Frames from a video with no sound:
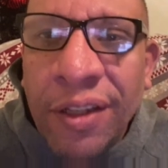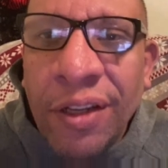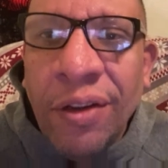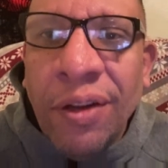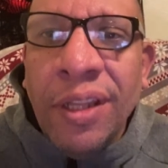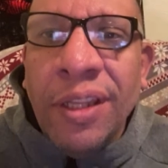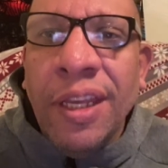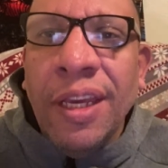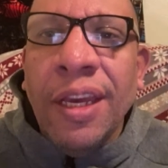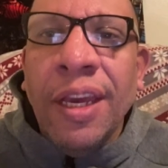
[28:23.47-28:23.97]
only
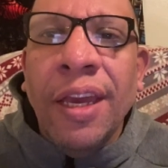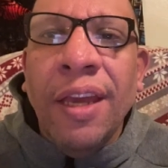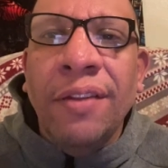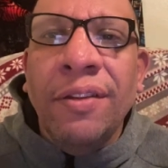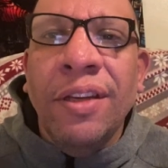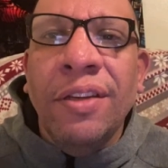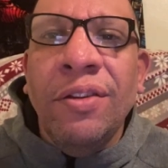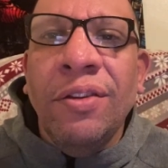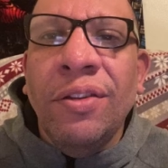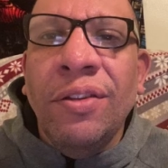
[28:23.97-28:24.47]
thing is that
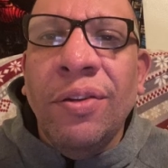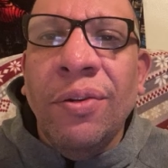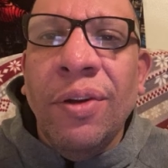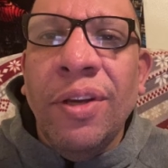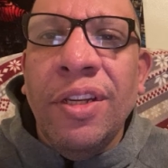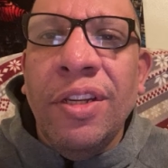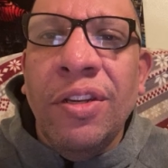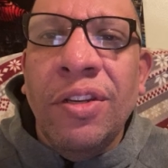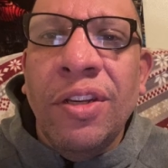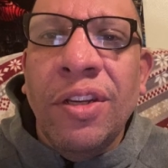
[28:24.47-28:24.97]
you're doing,
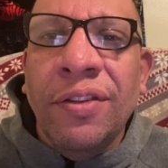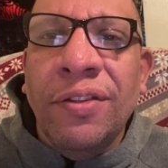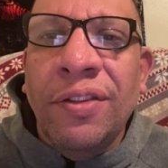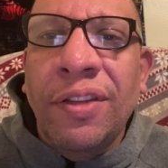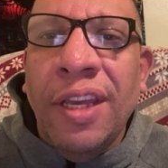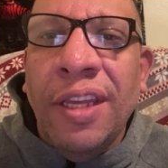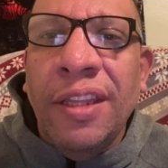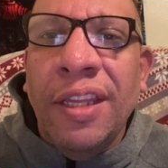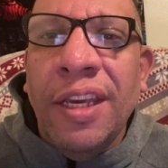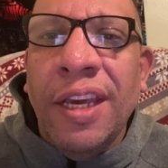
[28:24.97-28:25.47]
you're just
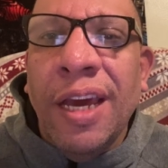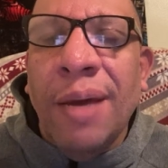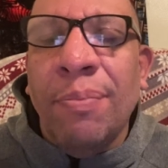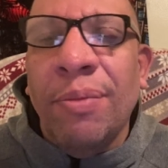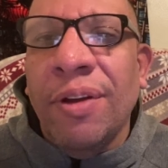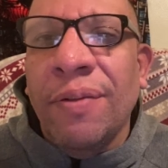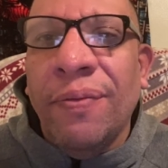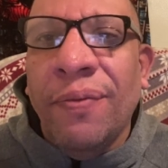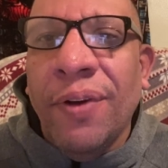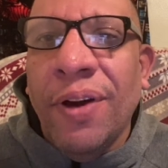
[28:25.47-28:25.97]
standing up
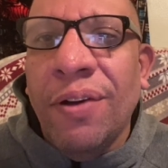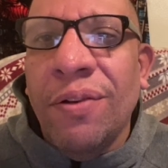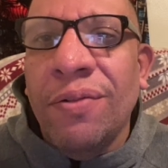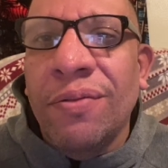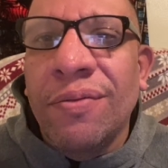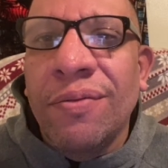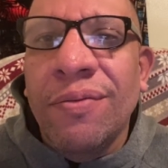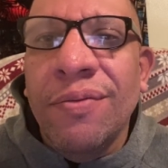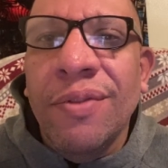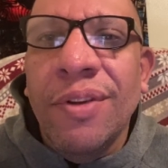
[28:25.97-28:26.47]
your phone.
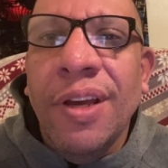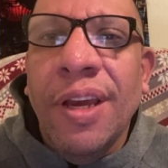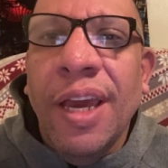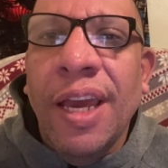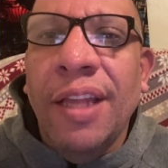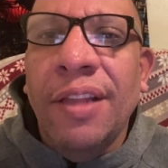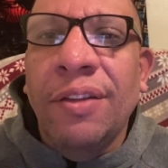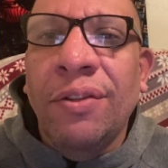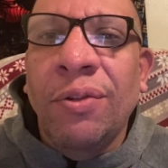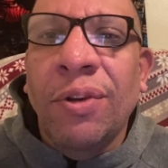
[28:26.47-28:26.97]

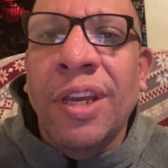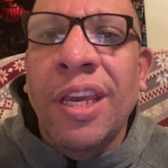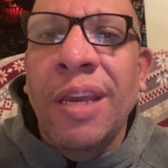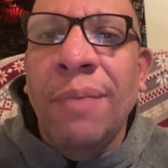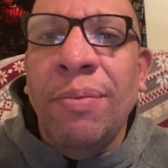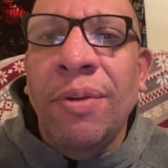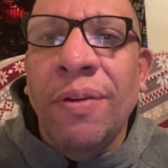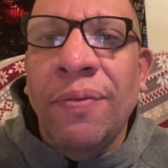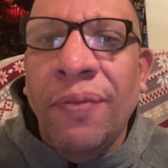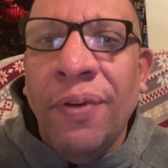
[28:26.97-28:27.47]
And to keep
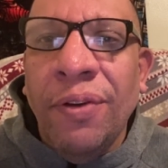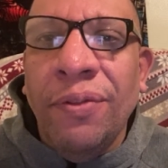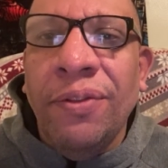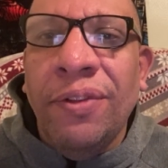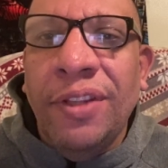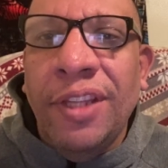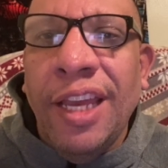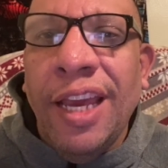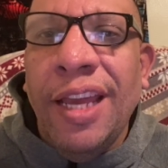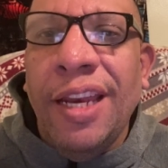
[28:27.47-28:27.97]
your phone
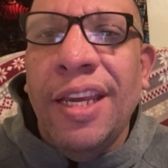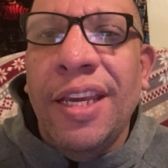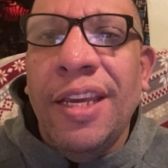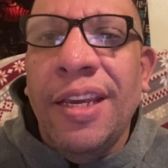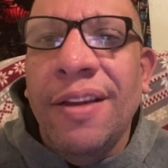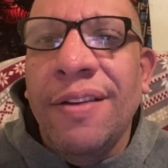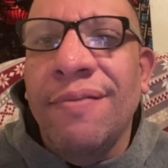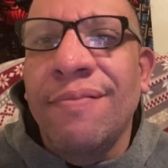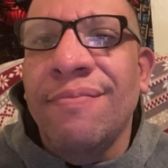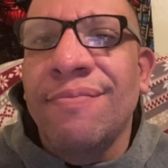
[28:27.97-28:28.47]
steady.
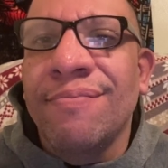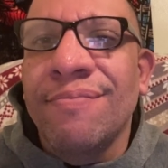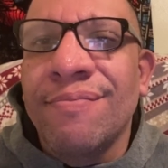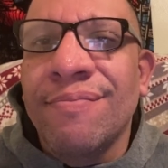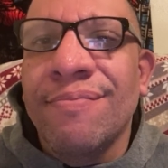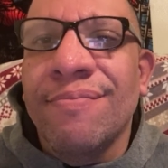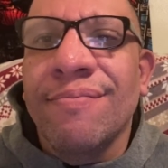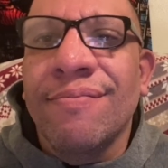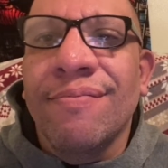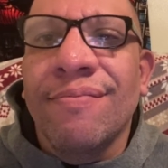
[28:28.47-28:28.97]

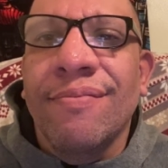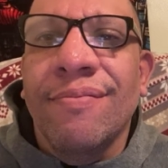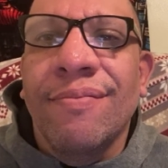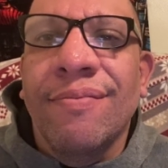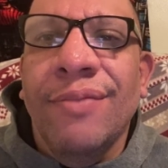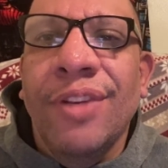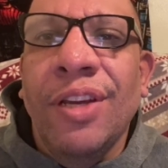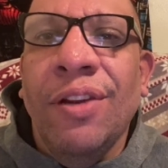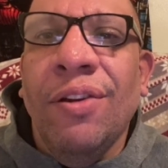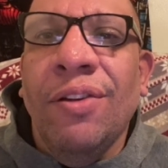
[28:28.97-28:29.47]

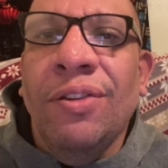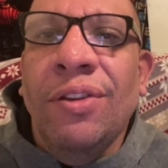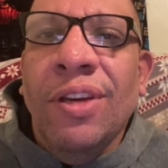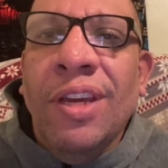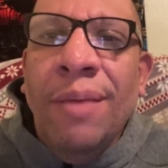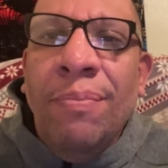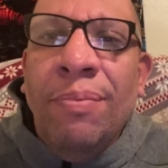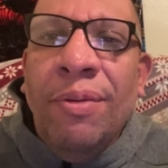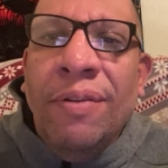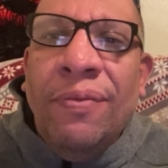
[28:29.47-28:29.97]
You know, to
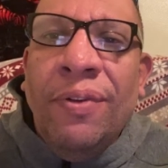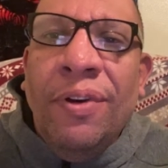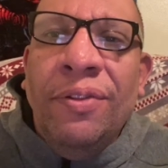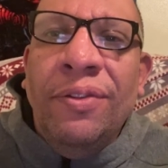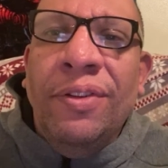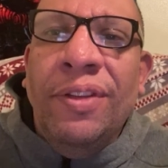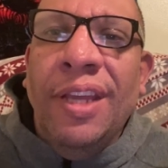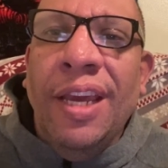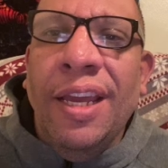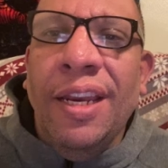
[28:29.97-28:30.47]
keep your phone
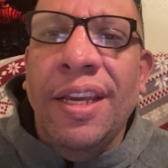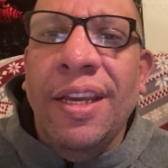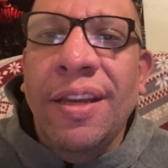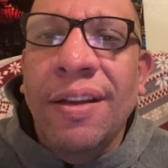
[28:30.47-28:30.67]
steady.